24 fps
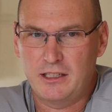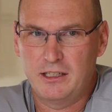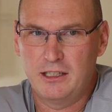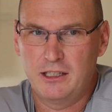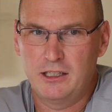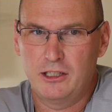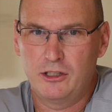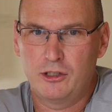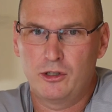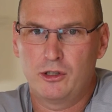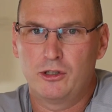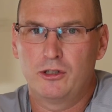
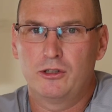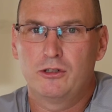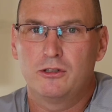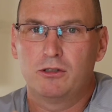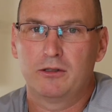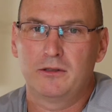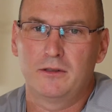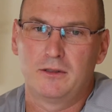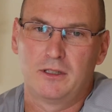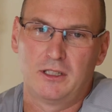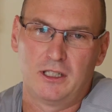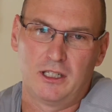
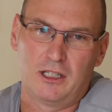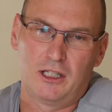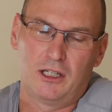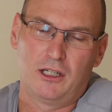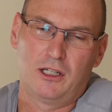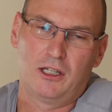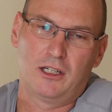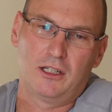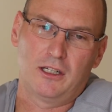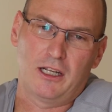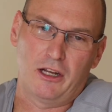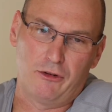her.
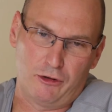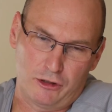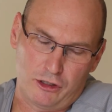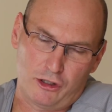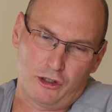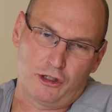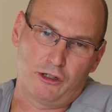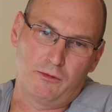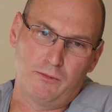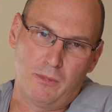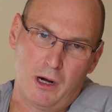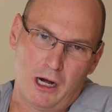It was
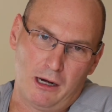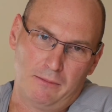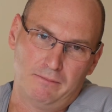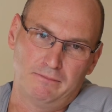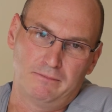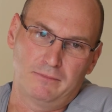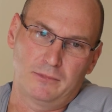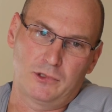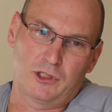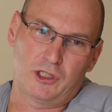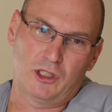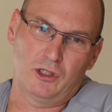her
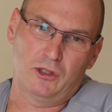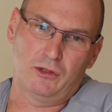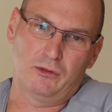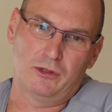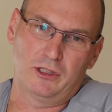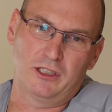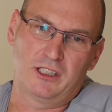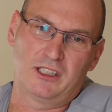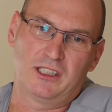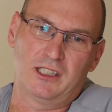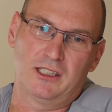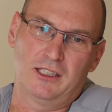mom, so it
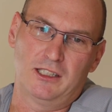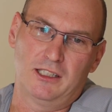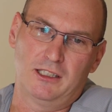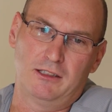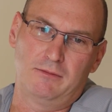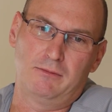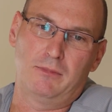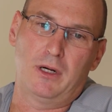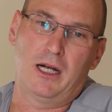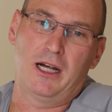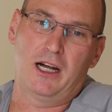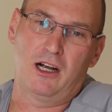was
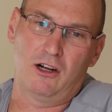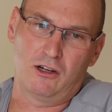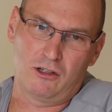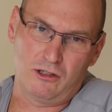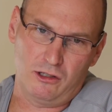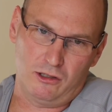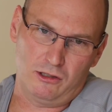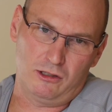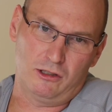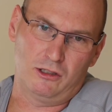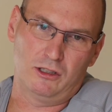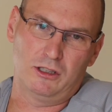my
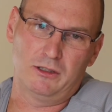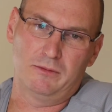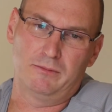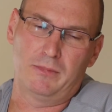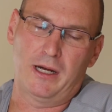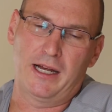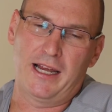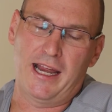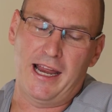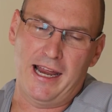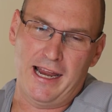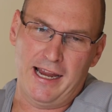uncle and
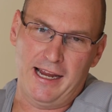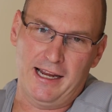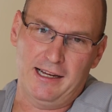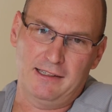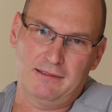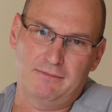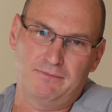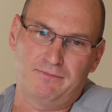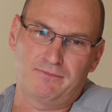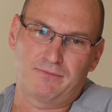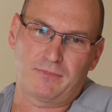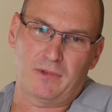my
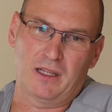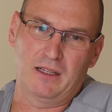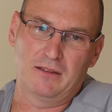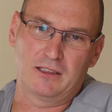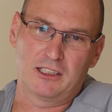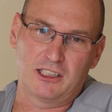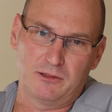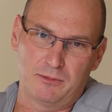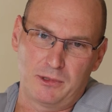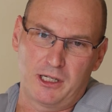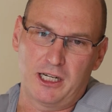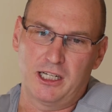aunt
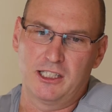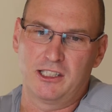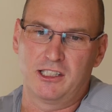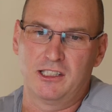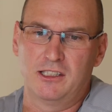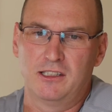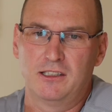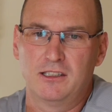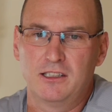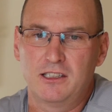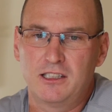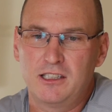and some
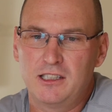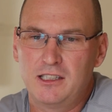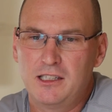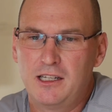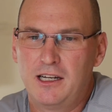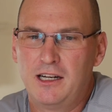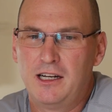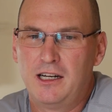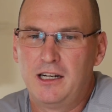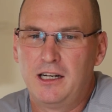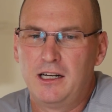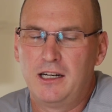cousins.
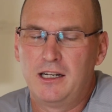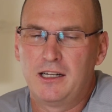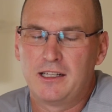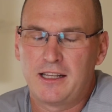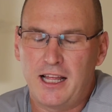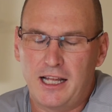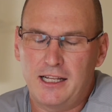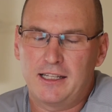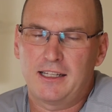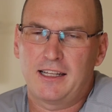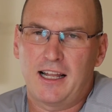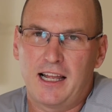
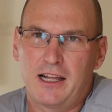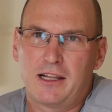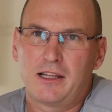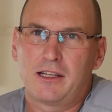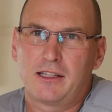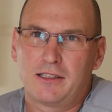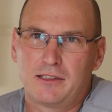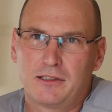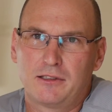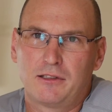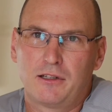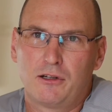
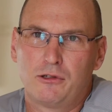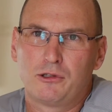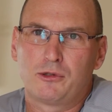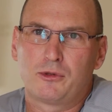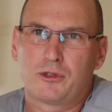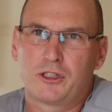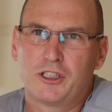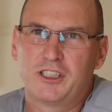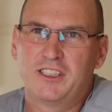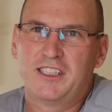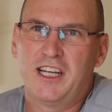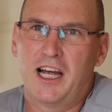Those were
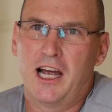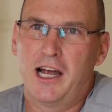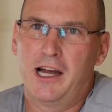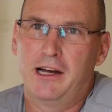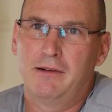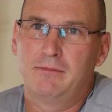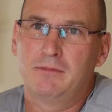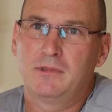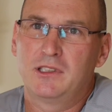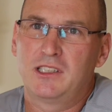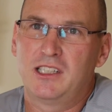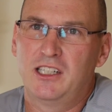good
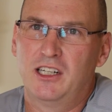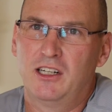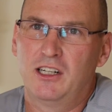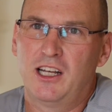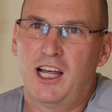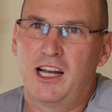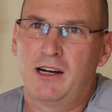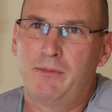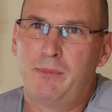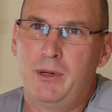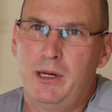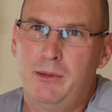times. You know, a
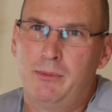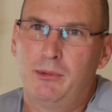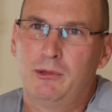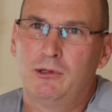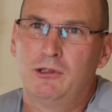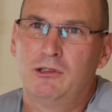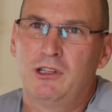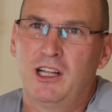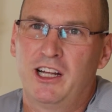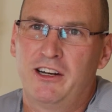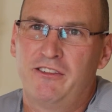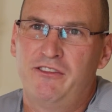lot of
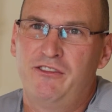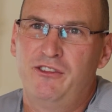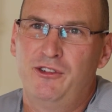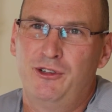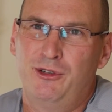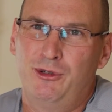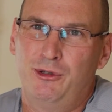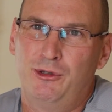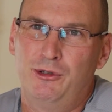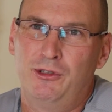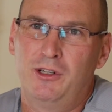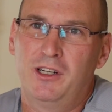people, a lot of
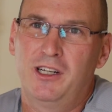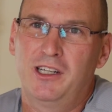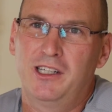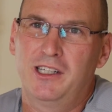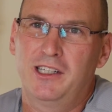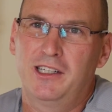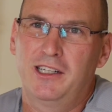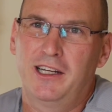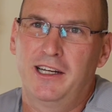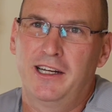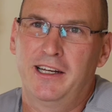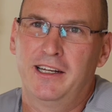food,
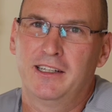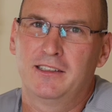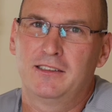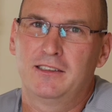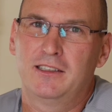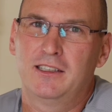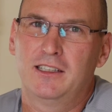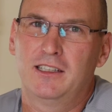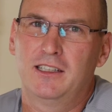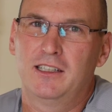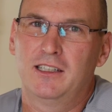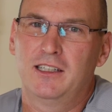
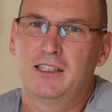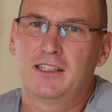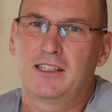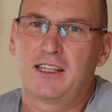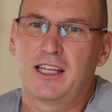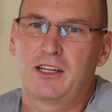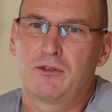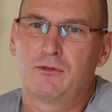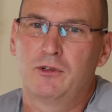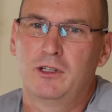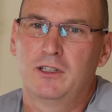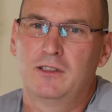and I
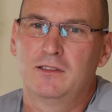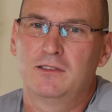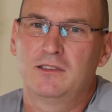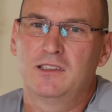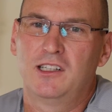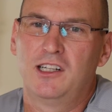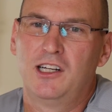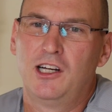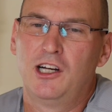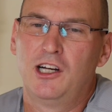think when